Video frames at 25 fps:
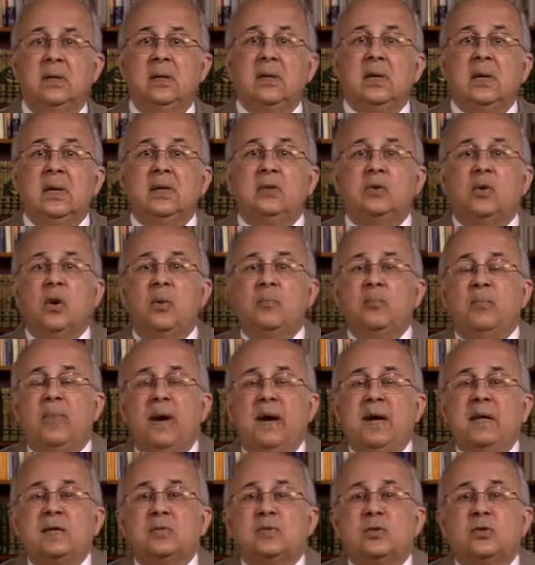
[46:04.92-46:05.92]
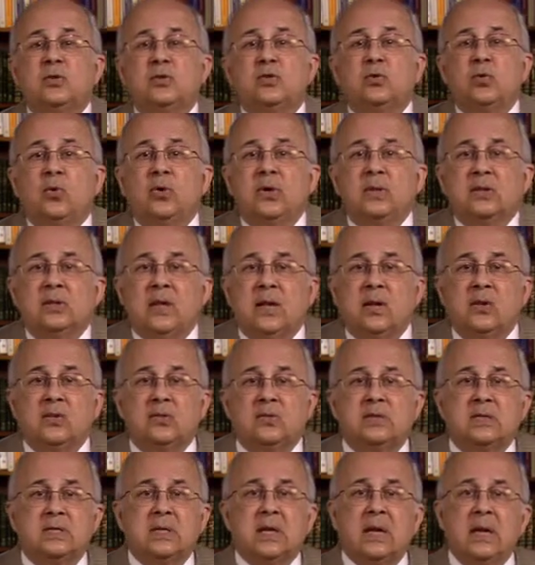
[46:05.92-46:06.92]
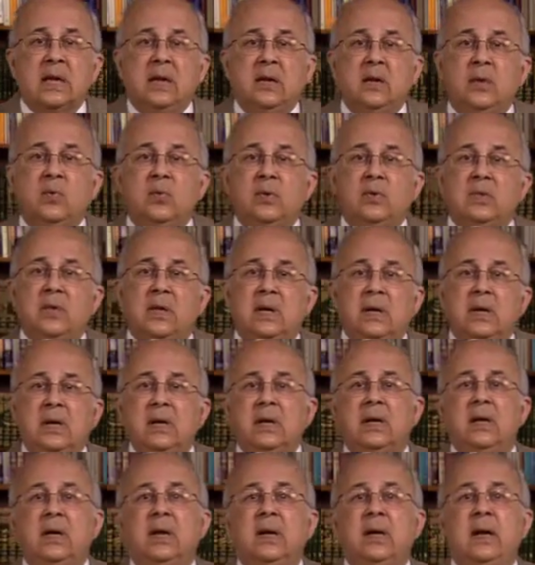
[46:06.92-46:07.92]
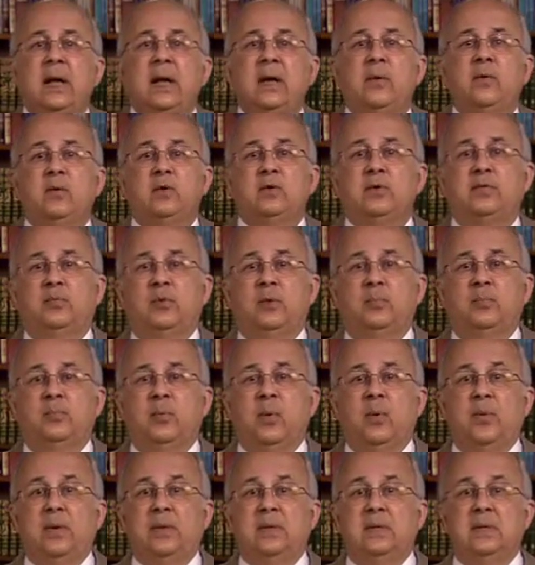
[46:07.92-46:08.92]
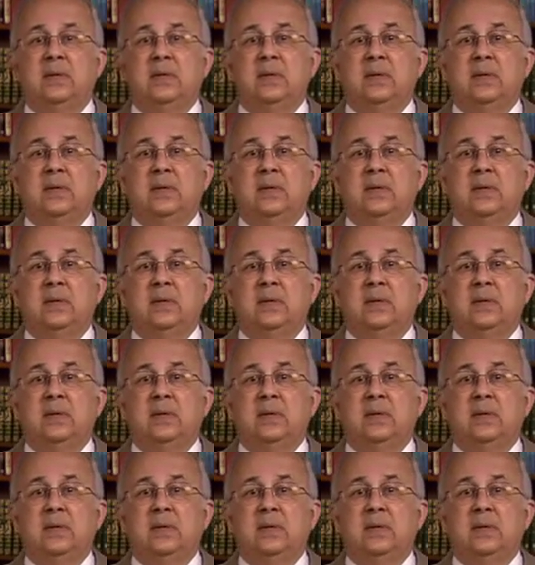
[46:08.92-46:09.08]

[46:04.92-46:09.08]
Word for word: It combines the storyteller's skill with the lyrical language of the poet.